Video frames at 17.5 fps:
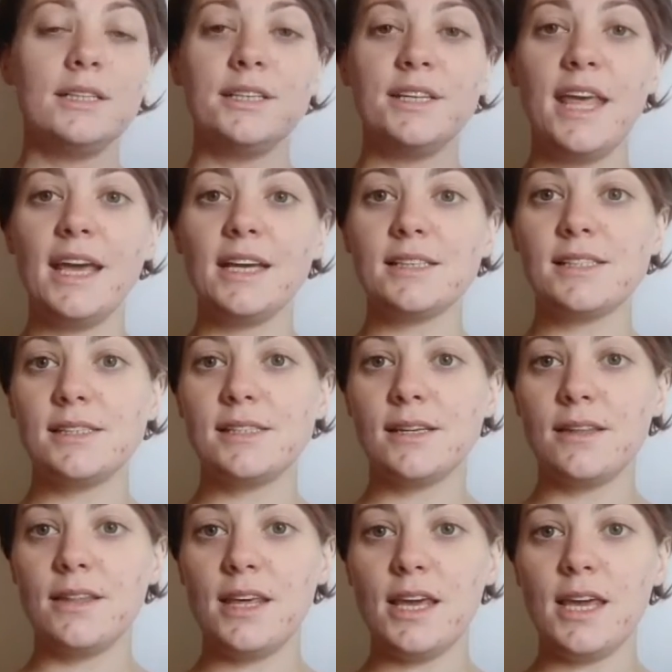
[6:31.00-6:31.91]

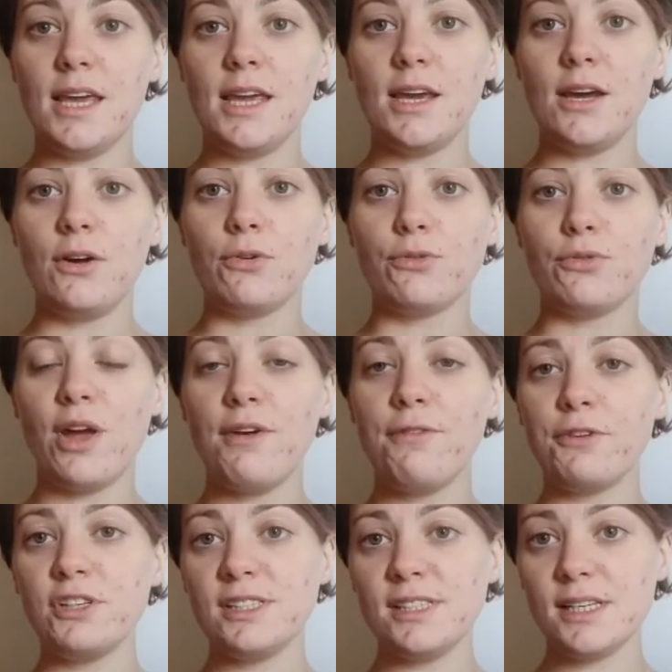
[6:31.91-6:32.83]
Next, the
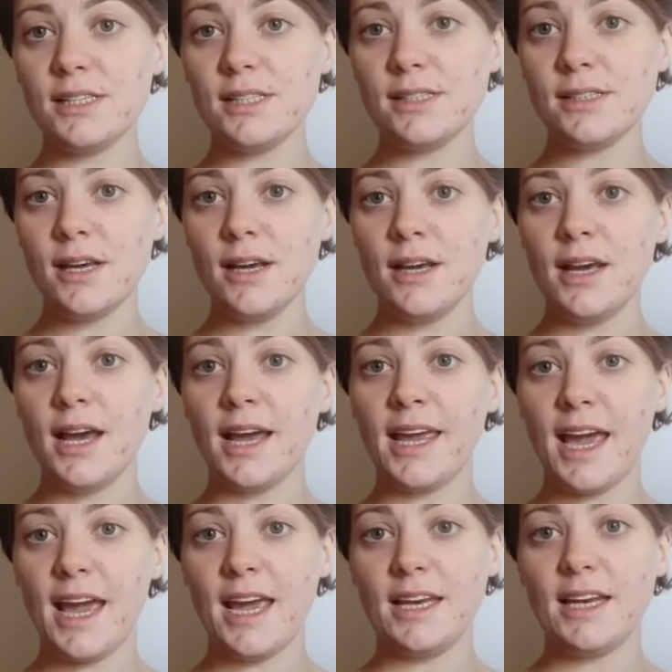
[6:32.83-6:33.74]
references.
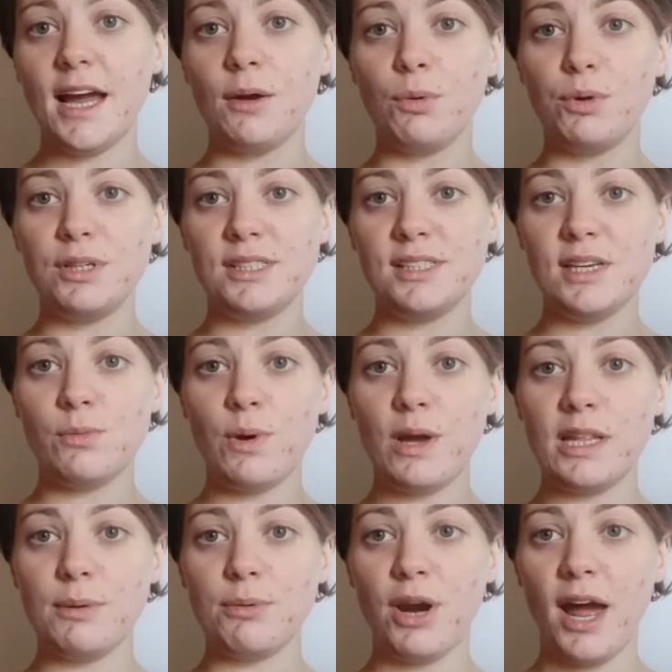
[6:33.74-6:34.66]
Again, I want to see
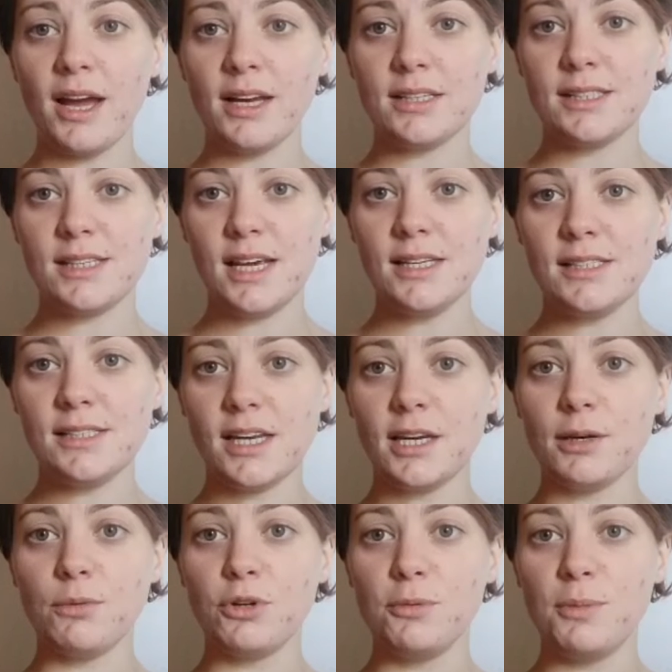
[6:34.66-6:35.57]
when they were accessed and
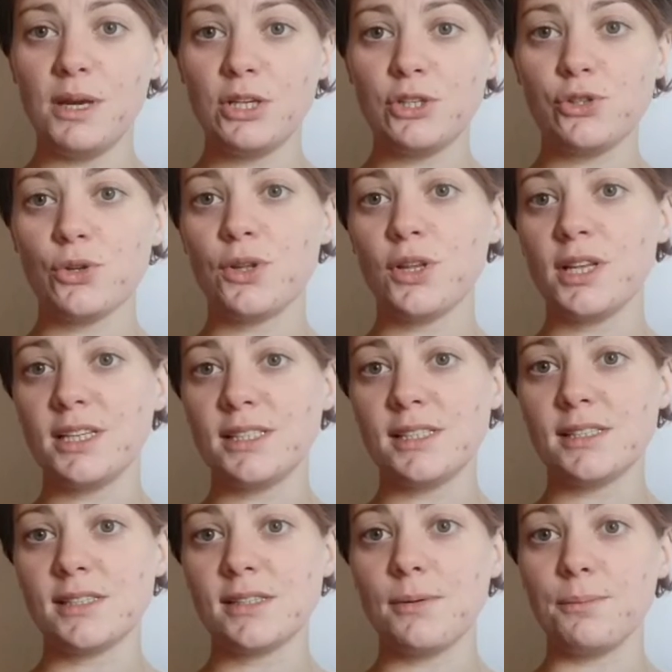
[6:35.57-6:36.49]
I want to make sure the list
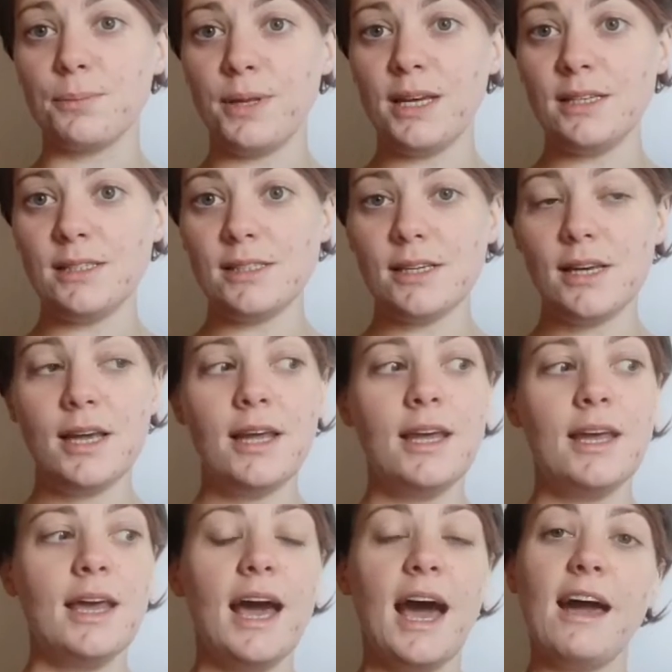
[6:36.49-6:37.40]
is complete.
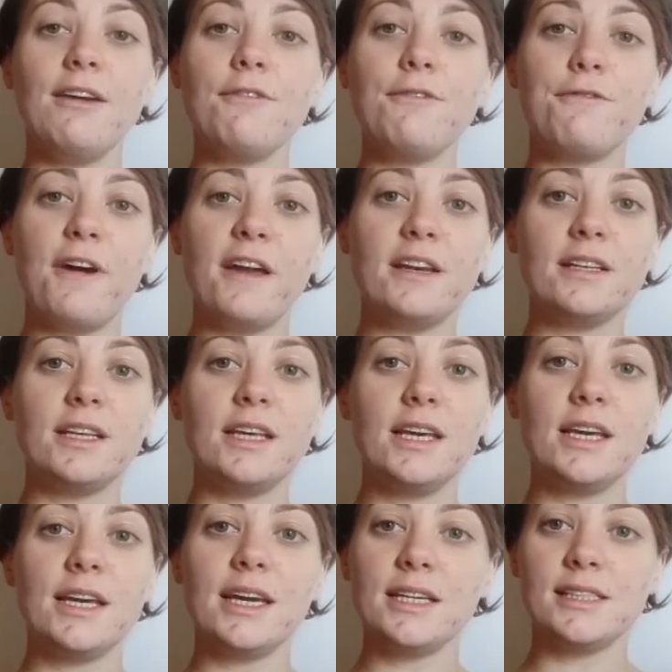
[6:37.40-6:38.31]
And
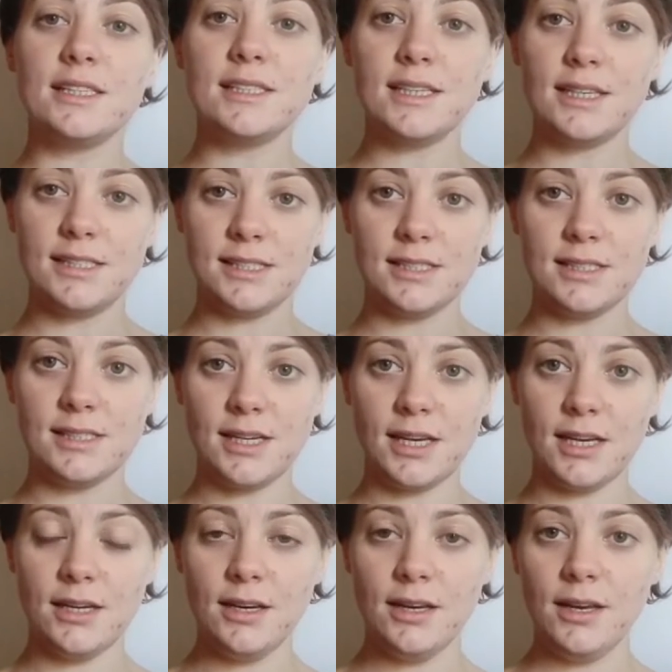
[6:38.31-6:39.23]
finally,
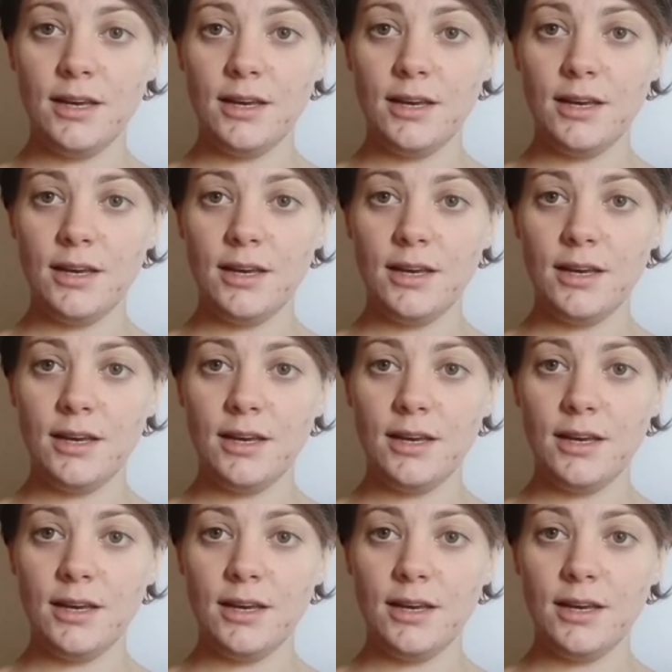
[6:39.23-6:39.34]
consistency.